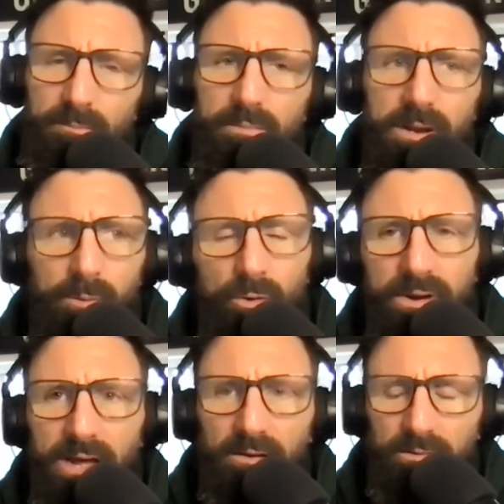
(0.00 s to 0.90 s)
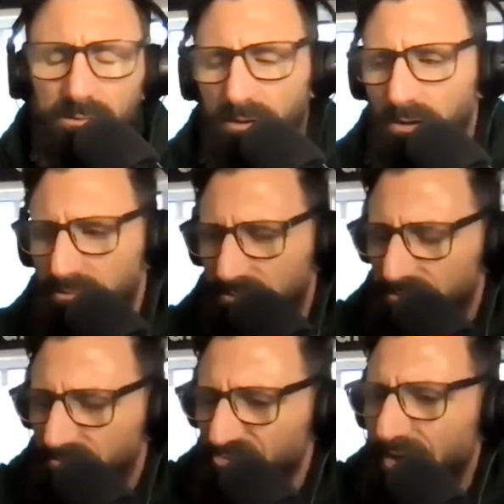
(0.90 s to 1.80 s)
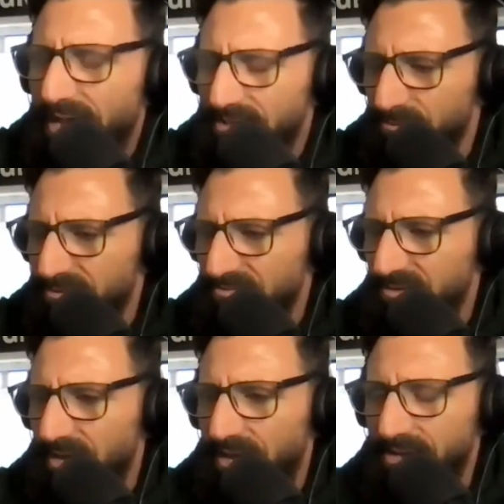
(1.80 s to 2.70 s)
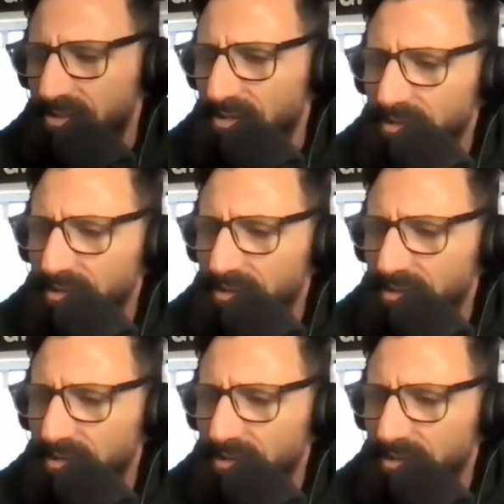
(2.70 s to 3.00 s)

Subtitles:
And I'm going out onto the track and it was outside.